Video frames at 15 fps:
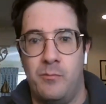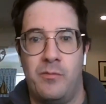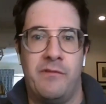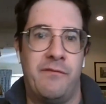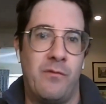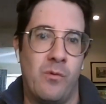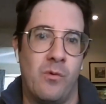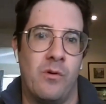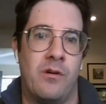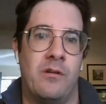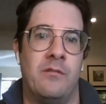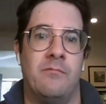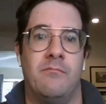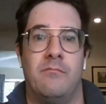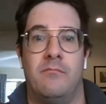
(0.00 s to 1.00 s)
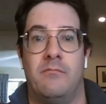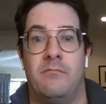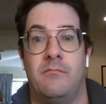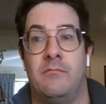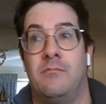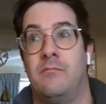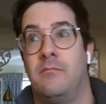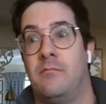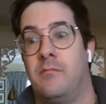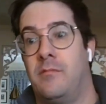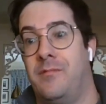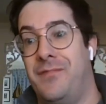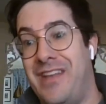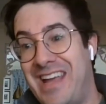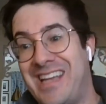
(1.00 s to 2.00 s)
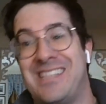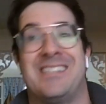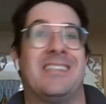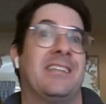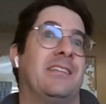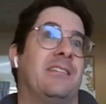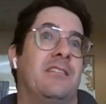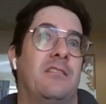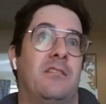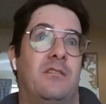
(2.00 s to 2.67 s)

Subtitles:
before next